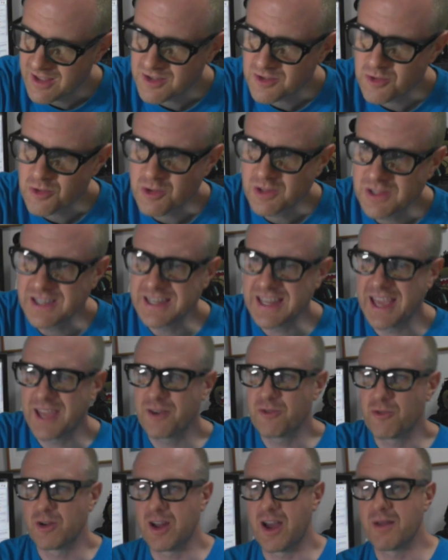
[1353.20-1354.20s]
install clean
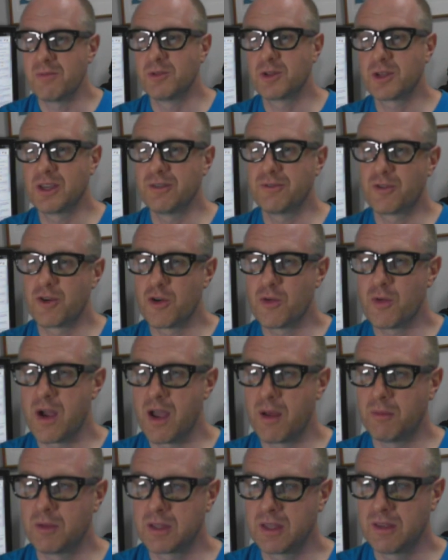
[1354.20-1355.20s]
Android? I'm looking for a way.
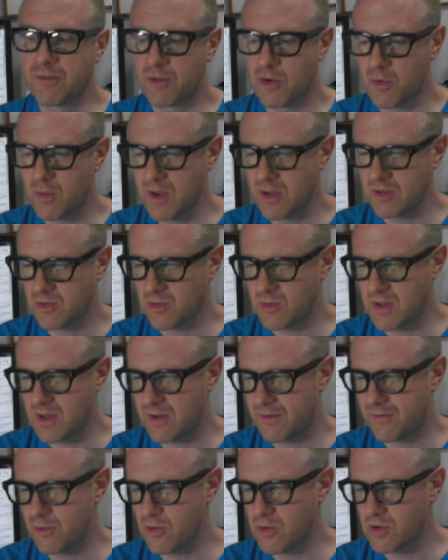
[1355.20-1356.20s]
I'm looking for a way
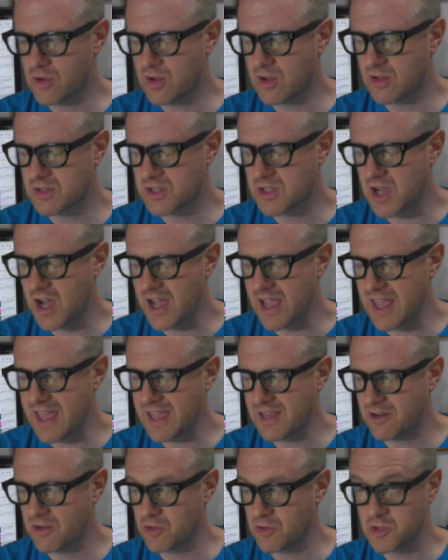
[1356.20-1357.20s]
to for
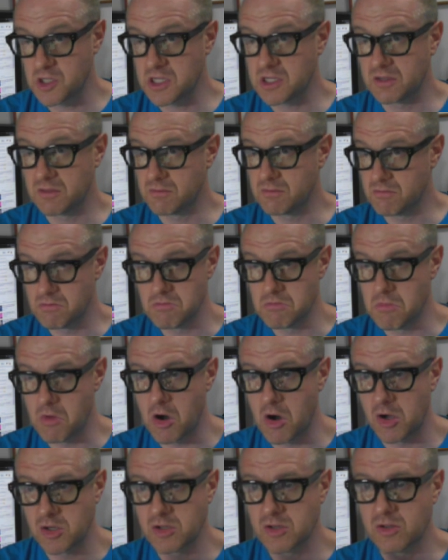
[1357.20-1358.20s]
Cyanogen
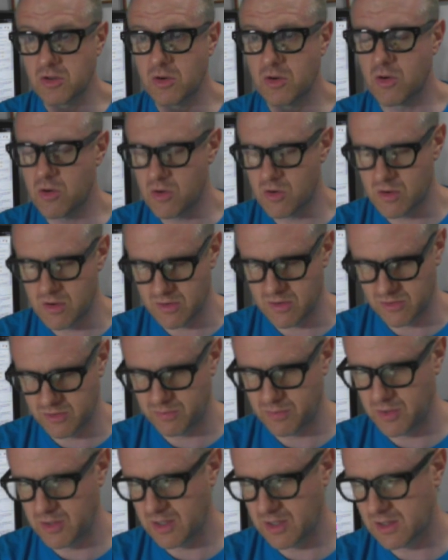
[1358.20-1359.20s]
mod, or to
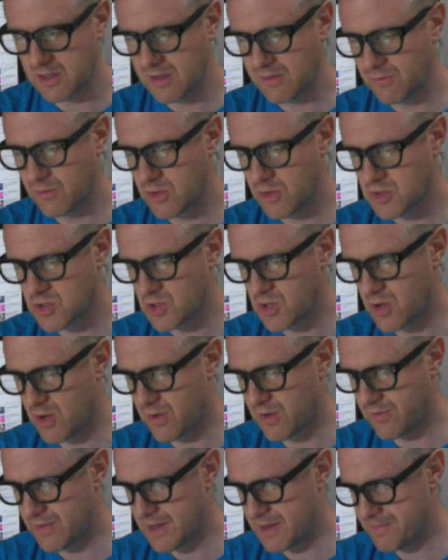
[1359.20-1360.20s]
put a clean version
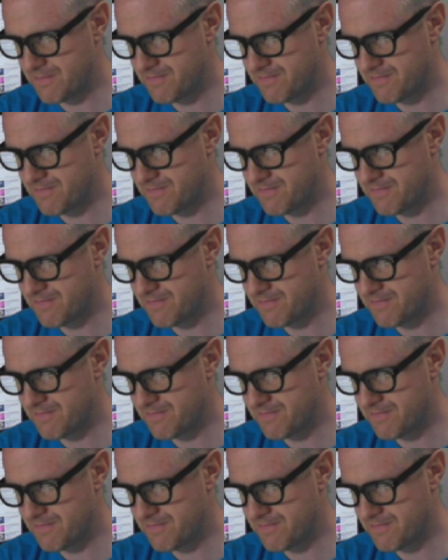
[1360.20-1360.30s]
of